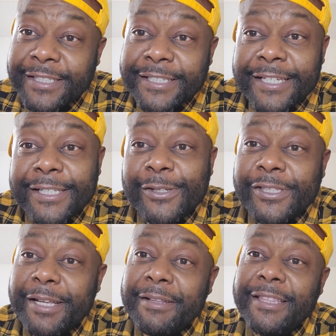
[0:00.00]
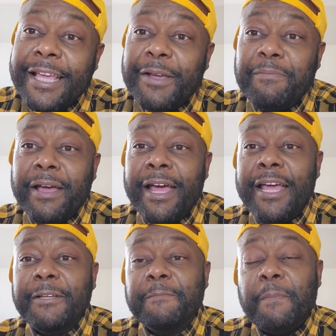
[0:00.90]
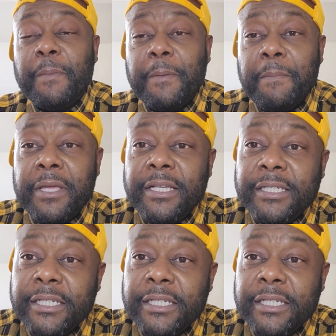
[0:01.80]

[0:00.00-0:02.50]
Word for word: Just give you a little something to think about, all right? Peace.